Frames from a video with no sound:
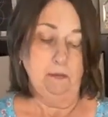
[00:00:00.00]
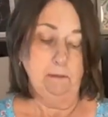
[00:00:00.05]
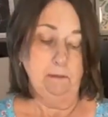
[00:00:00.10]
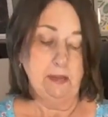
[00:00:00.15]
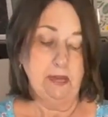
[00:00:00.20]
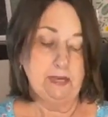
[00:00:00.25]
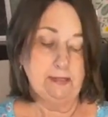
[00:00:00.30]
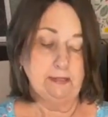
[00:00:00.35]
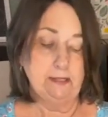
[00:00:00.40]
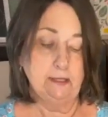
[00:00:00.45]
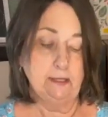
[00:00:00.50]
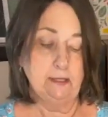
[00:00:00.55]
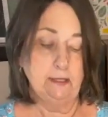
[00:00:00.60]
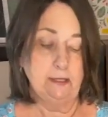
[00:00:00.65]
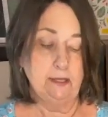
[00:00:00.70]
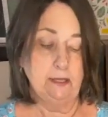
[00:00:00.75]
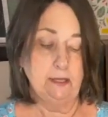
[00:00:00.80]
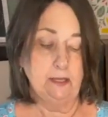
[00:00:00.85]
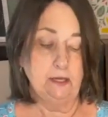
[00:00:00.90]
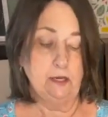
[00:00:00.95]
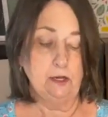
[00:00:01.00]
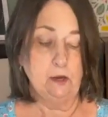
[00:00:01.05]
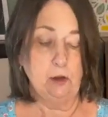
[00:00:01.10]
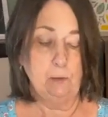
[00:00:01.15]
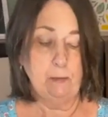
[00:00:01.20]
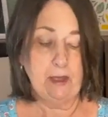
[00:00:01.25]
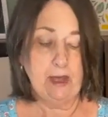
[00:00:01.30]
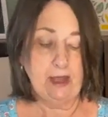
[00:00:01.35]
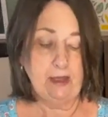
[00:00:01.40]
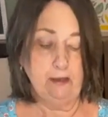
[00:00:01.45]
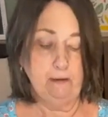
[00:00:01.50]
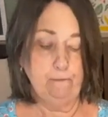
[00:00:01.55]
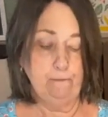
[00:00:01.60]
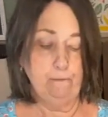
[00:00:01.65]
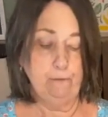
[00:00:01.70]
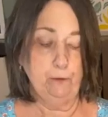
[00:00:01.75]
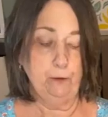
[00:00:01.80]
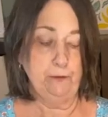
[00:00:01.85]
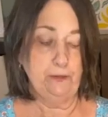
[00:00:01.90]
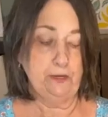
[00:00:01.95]
I'm basically gonna go back
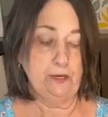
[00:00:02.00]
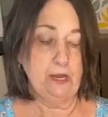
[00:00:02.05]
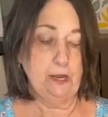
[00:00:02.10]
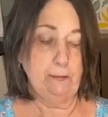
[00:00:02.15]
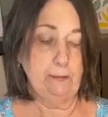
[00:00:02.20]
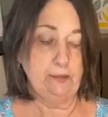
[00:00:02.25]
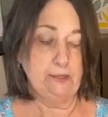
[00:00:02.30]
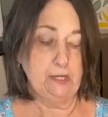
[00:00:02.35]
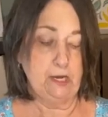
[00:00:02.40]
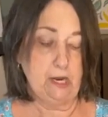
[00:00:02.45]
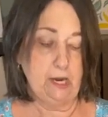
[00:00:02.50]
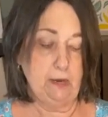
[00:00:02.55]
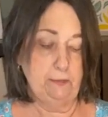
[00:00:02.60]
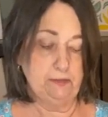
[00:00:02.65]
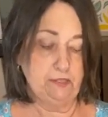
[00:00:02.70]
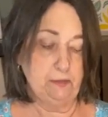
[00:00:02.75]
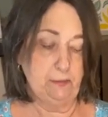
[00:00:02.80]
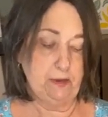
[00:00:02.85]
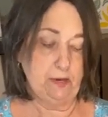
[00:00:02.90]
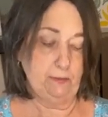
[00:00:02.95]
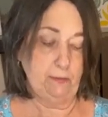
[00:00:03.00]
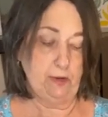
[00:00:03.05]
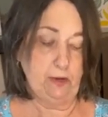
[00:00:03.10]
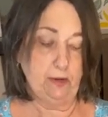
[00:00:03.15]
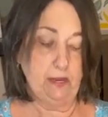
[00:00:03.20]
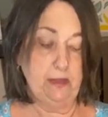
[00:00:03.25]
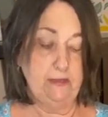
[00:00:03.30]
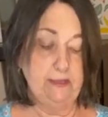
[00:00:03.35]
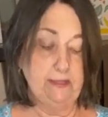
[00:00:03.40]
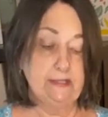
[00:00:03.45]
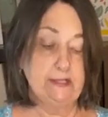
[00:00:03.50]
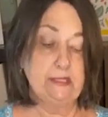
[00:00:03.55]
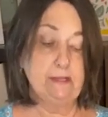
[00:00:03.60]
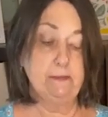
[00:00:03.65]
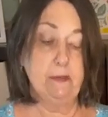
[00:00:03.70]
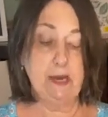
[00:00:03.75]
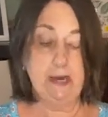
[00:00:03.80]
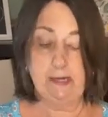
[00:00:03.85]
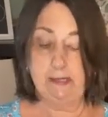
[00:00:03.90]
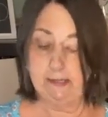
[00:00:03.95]
and forth a couple times to make, well, okay, this
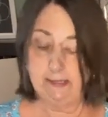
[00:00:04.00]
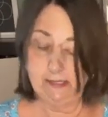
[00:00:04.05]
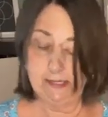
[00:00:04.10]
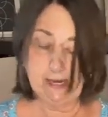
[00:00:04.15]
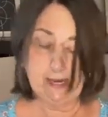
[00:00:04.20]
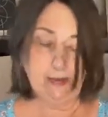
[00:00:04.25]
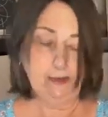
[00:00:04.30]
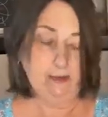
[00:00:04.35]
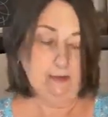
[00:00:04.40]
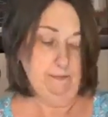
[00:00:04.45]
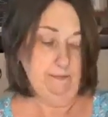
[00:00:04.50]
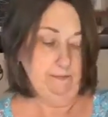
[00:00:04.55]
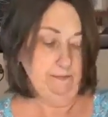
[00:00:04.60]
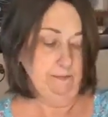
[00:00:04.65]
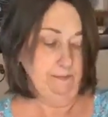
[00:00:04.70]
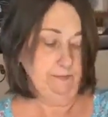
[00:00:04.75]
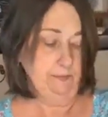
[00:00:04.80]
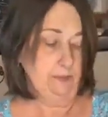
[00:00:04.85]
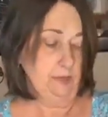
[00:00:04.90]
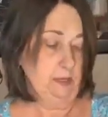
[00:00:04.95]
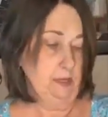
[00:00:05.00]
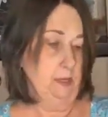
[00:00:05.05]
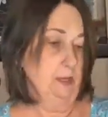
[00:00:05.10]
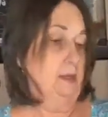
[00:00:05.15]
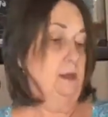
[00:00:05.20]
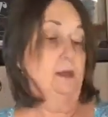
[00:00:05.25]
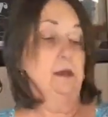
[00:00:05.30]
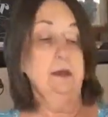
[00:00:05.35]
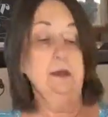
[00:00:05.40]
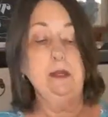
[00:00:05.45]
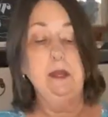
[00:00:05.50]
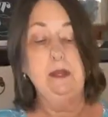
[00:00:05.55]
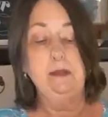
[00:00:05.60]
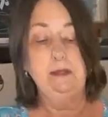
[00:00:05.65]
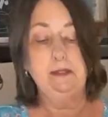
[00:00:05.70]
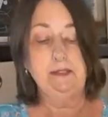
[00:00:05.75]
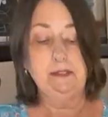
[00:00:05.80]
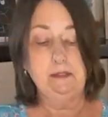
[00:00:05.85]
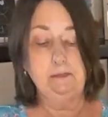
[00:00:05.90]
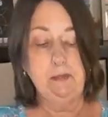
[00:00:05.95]
is my tail.
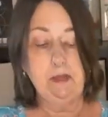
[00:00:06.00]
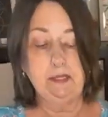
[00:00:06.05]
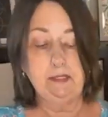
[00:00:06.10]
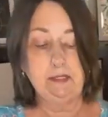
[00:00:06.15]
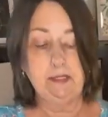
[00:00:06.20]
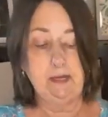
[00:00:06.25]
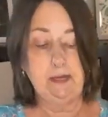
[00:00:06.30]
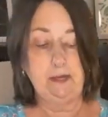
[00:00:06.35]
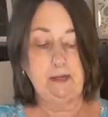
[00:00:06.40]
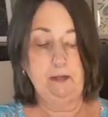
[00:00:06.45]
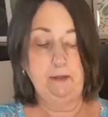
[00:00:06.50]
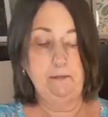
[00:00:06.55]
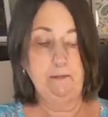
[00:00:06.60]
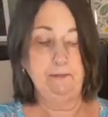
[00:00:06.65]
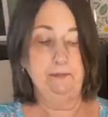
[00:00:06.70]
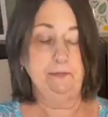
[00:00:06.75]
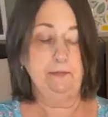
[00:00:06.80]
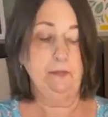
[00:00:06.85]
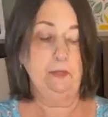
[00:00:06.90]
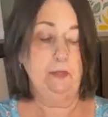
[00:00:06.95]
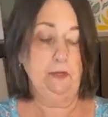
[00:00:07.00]
Okay, this is my tail.